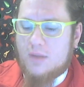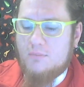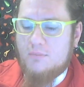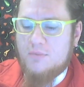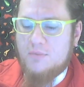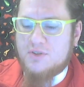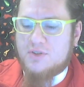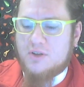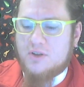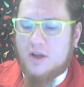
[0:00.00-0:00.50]

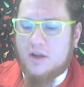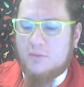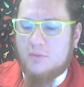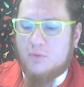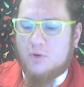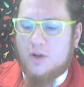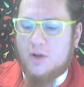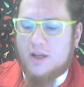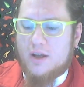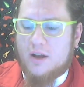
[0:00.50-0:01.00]
Mr.
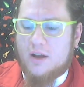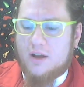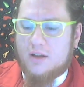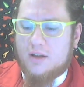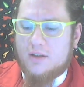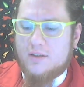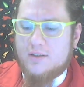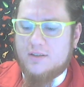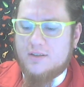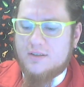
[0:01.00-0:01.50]
Honeyboy
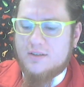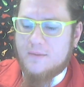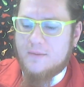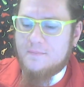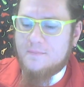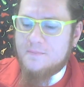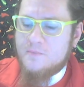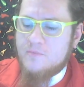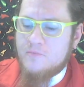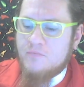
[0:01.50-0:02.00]
Collins,
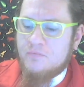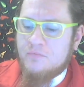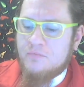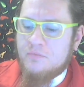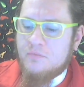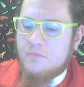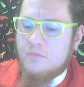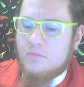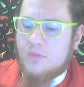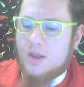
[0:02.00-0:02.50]

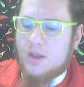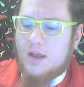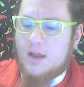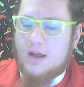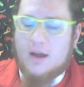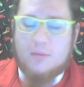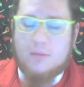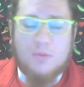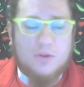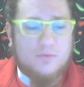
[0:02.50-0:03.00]

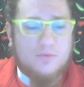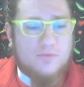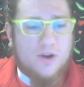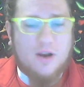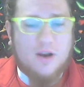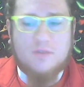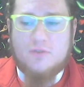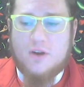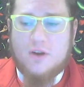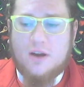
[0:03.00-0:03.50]
um,
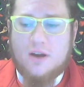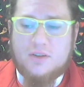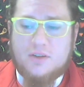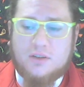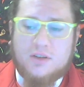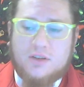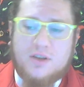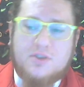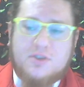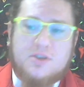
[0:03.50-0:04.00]
very very
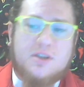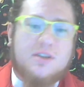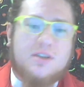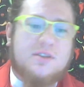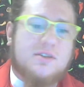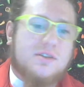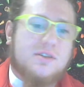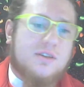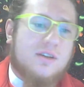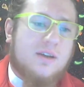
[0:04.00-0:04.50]

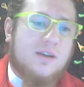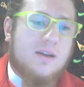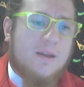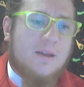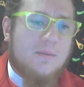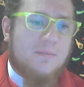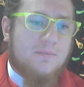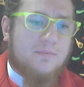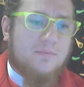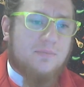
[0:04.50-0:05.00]
delicious.
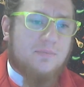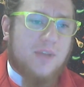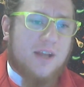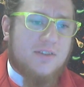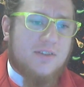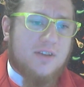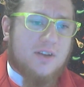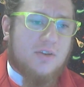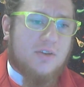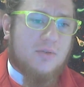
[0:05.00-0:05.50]

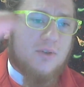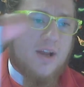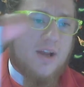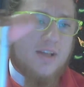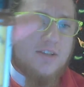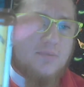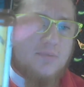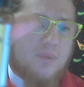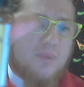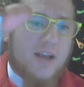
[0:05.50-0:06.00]
That's a
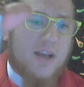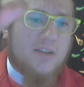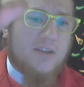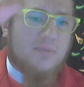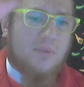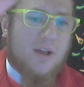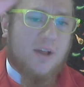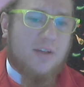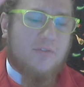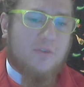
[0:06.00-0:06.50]
great spice
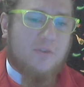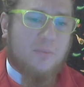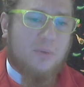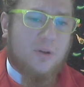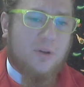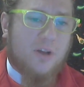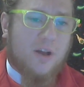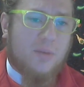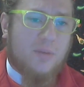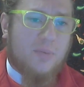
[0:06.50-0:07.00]
blend for
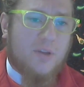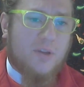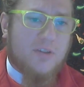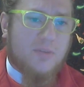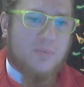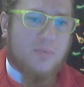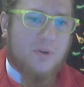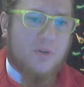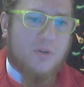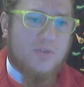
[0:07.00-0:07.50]
putting on a piece
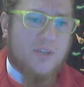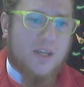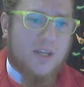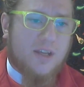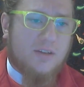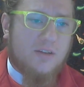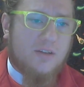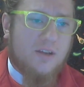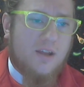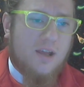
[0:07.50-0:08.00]
of
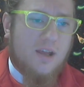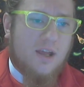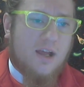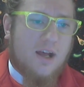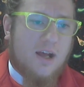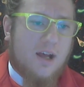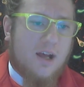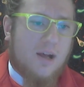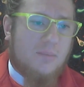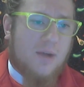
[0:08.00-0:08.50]
protein.
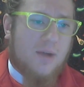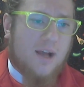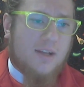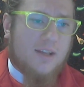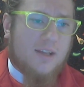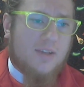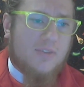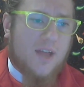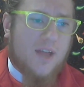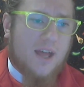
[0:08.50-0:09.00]
Um, I'd
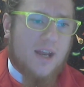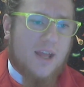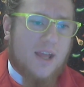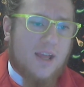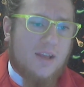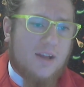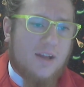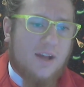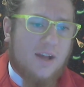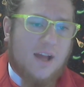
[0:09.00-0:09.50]
give that
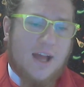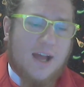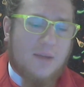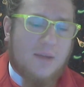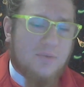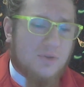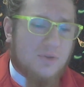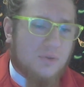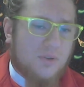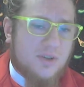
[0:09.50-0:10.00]
a
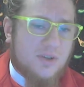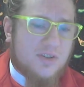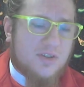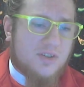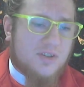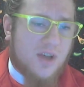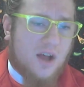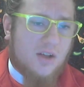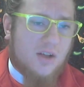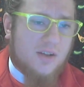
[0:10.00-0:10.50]
absolutely
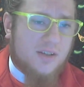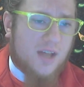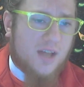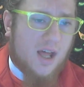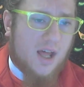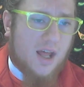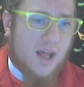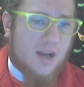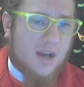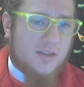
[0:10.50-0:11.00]
solid
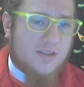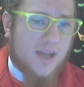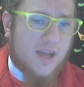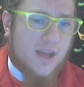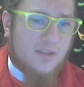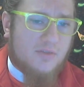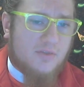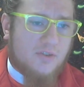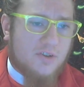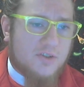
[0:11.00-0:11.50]
nine out of
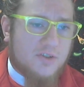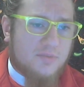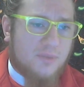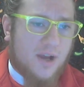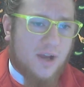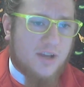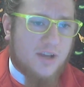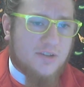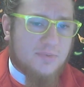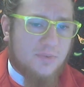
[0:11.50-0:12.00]
ten for a
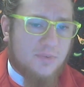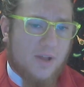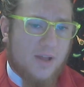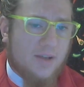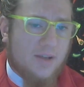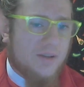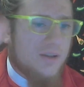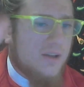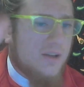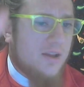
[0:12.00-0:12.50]
spice
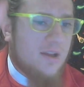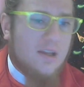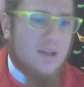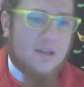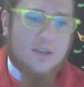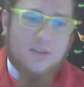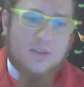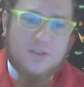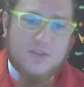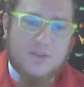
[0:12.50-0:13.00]
blend.
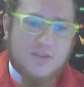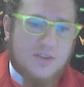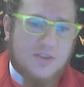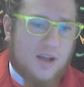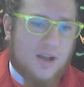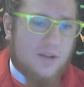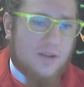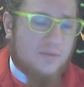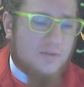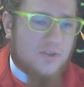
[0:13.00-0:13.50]
Use this
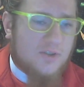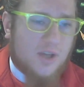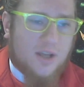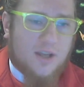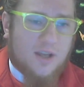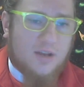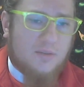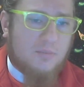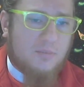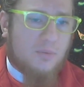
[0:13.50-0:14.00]
on
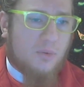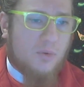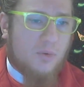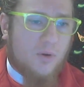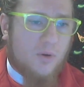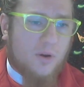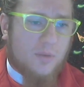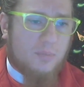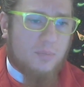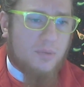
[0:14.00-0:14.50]
chicken,
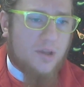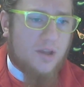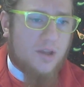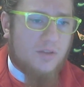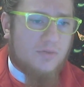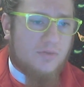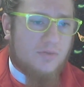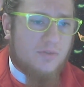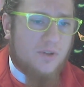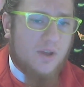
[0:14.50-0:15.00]
pork, beef.